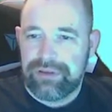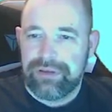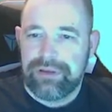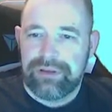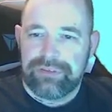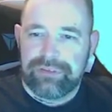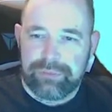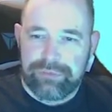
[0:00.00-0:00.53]

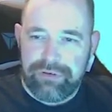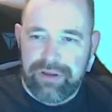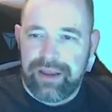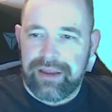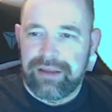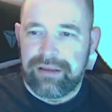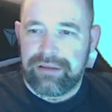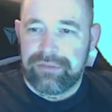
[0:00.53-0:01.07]

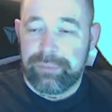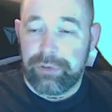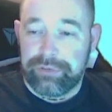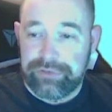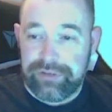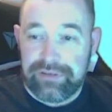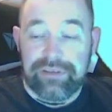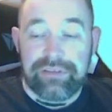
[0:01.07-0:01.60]
Subtract
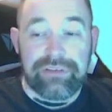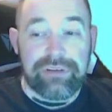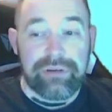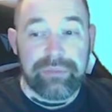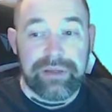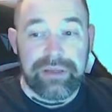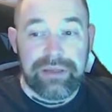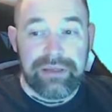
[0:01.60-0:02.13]
positive. This is going
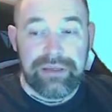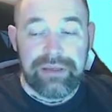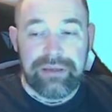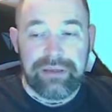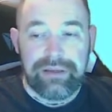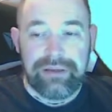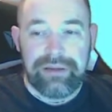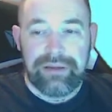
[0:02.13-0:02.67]
to be
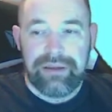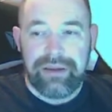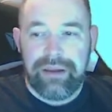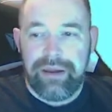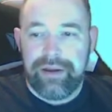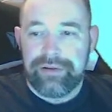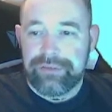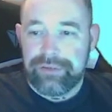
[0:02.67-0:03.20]

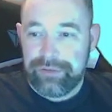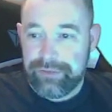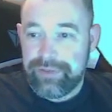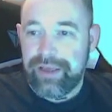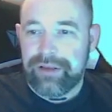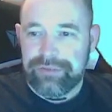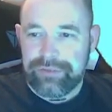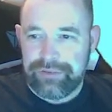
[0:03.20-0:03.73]

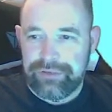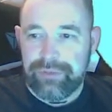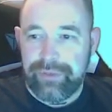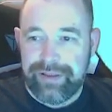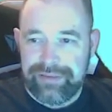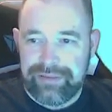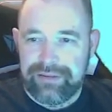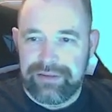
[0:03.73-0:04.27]

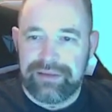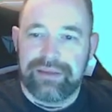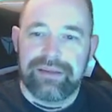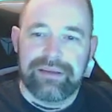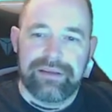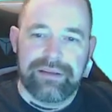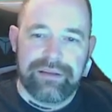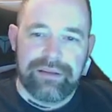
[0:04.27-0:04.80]
2020,
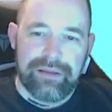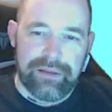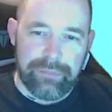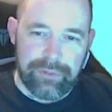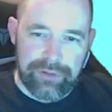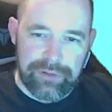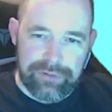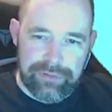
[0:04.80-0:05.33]
and
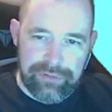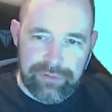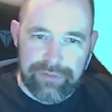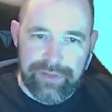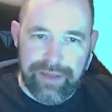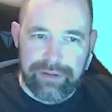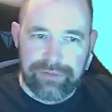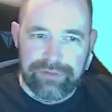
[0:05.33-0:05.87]
we're going to
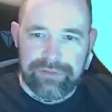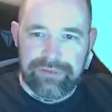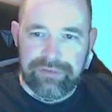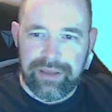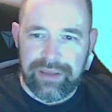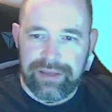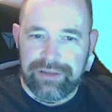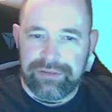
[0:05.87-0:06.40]
2000
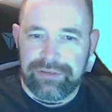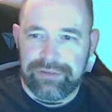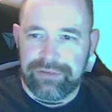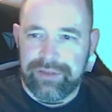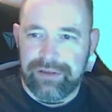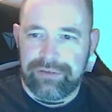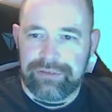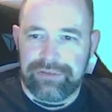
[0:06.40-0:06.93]
take
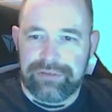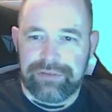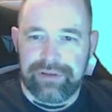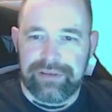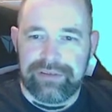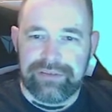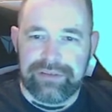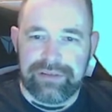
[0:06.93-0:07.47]

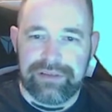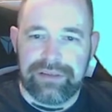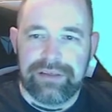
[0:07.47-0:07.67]
2020.